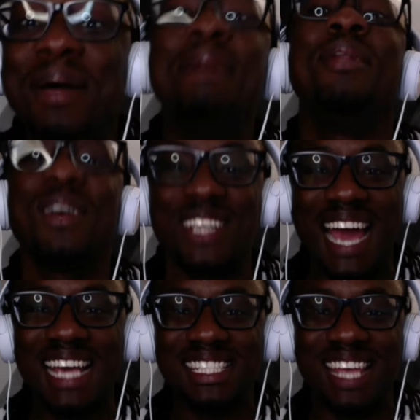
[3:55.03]
but let me know what you
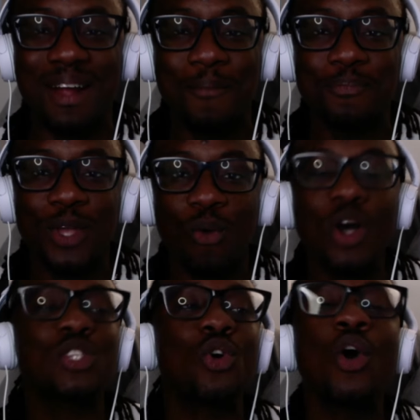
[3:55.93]
guys think.
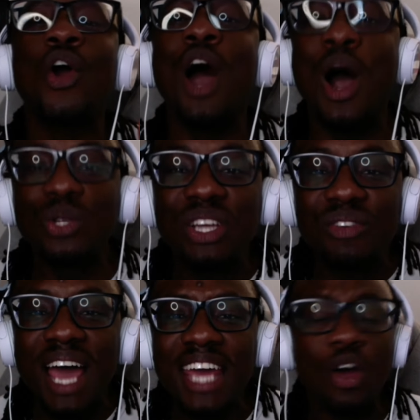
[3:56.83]
Was Cocoa out
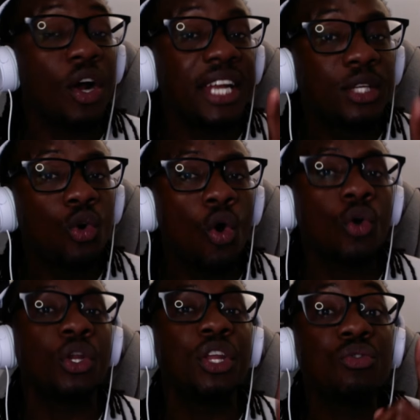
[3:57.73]
of line or did
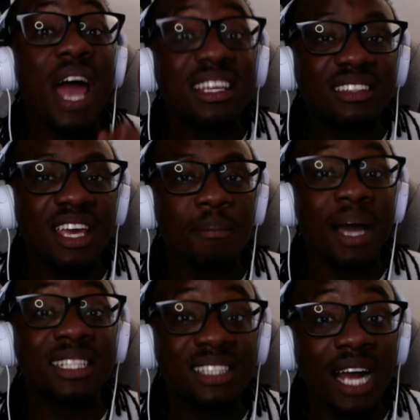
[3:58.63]
Cocoa do the right thing
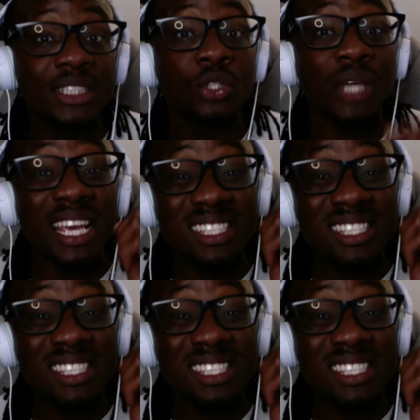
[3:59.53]
by starting to